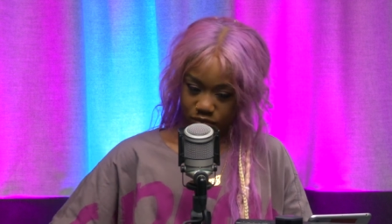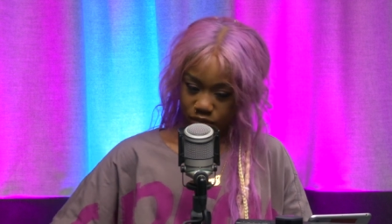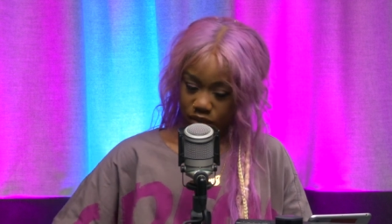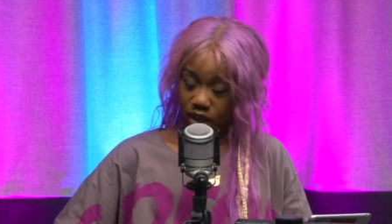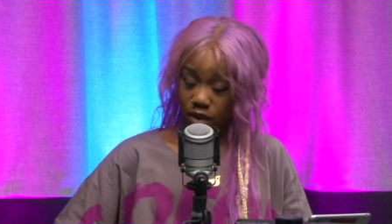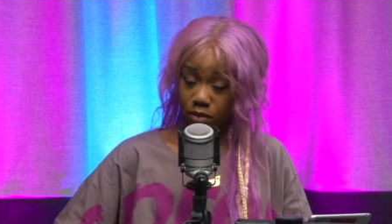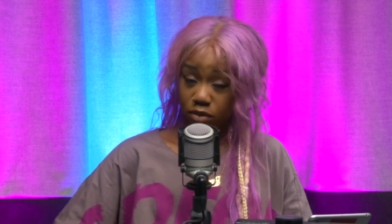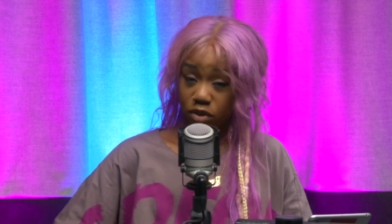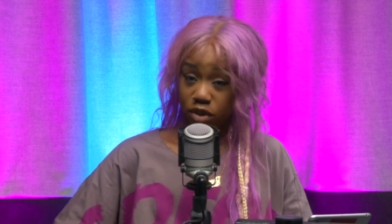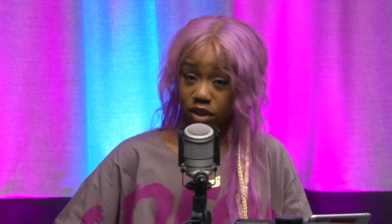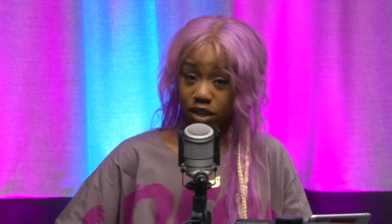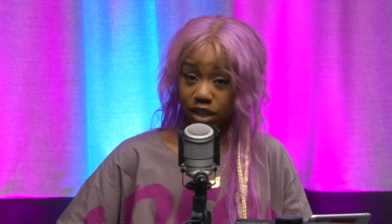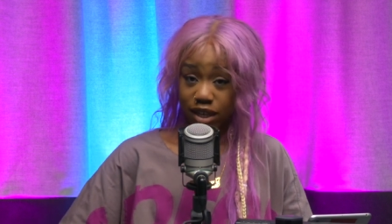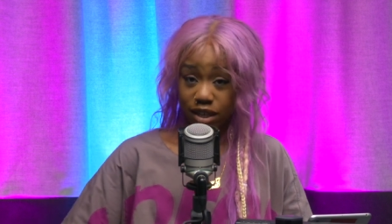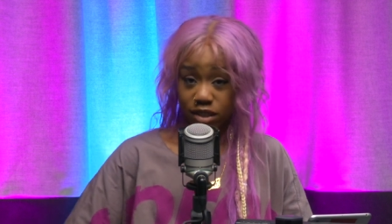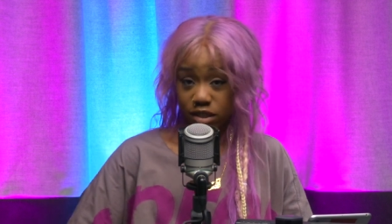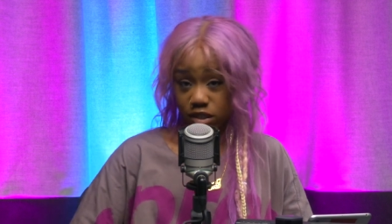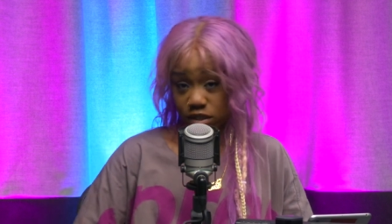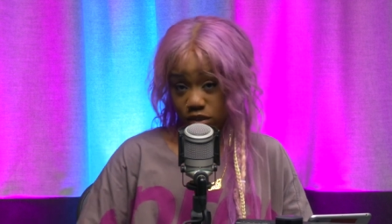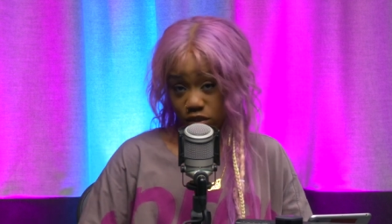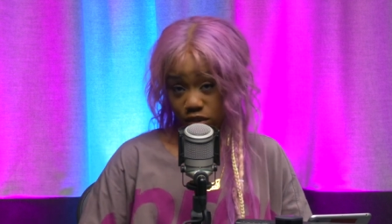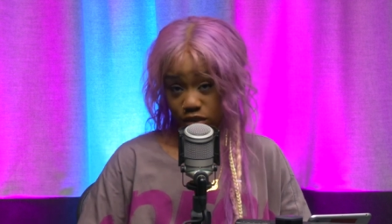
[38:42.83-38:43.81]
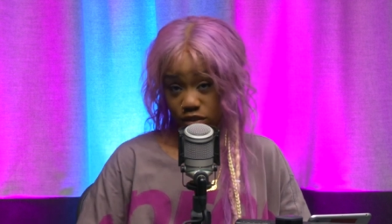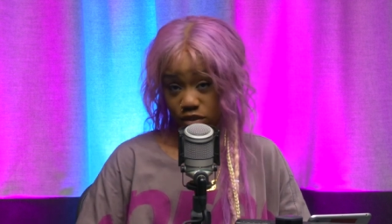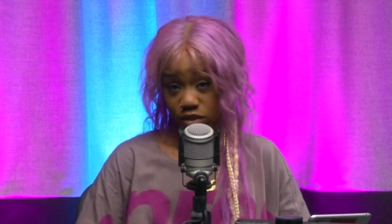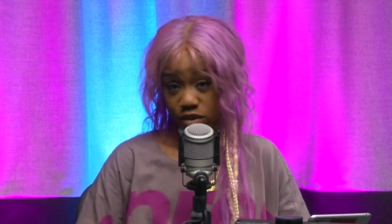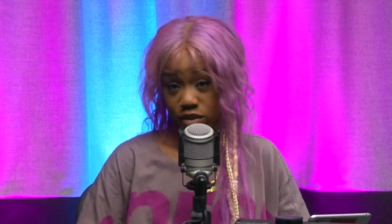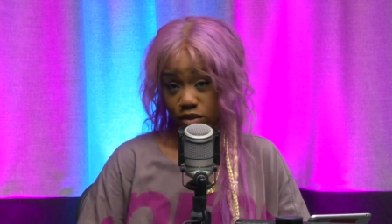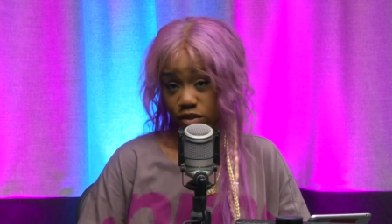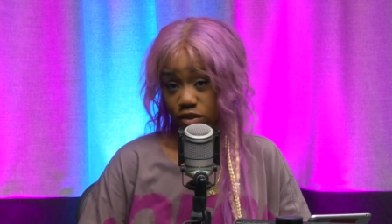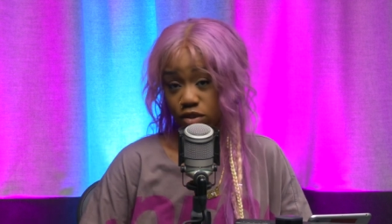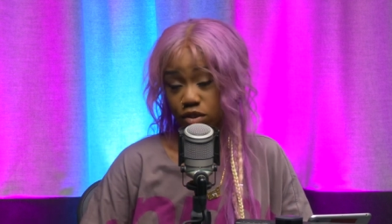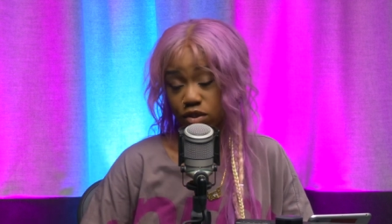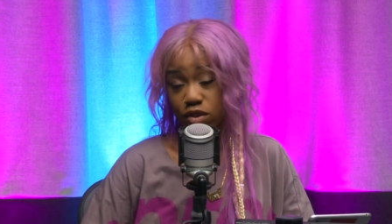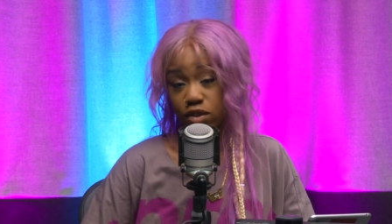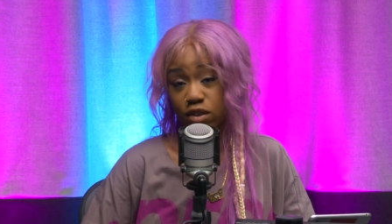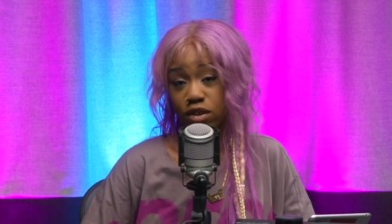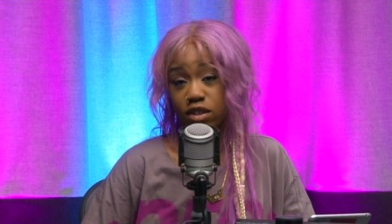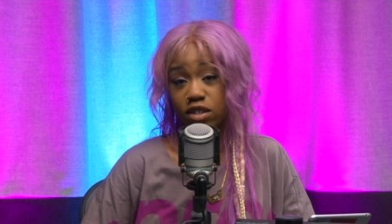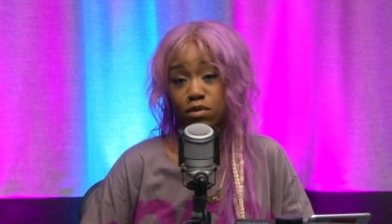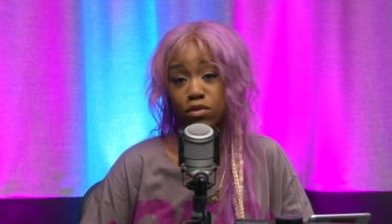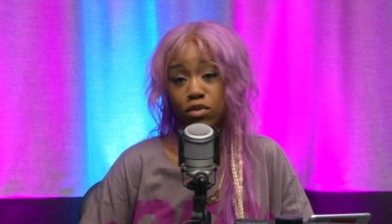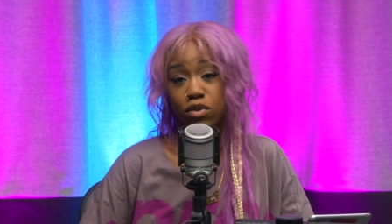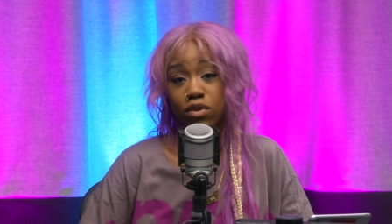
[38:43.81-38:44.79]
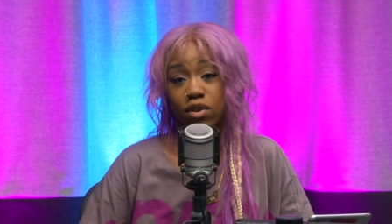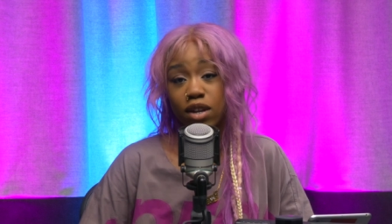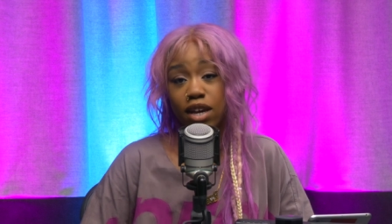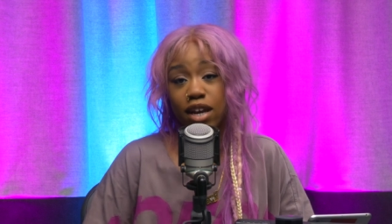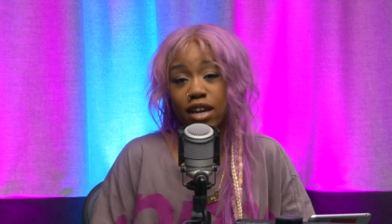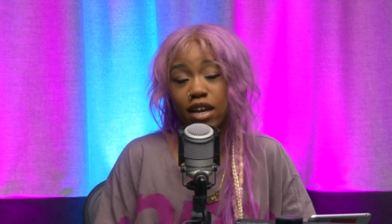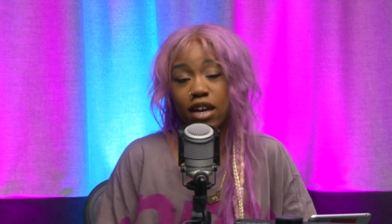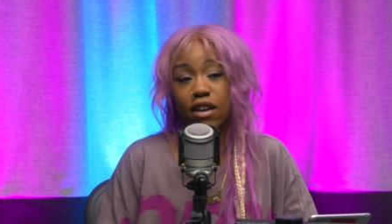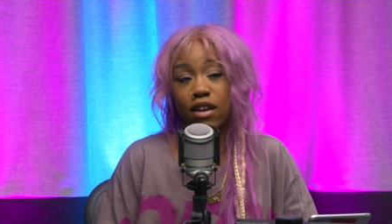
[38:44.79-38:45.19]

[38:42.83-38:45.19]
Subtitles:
I'm not against going to the studio. It's more like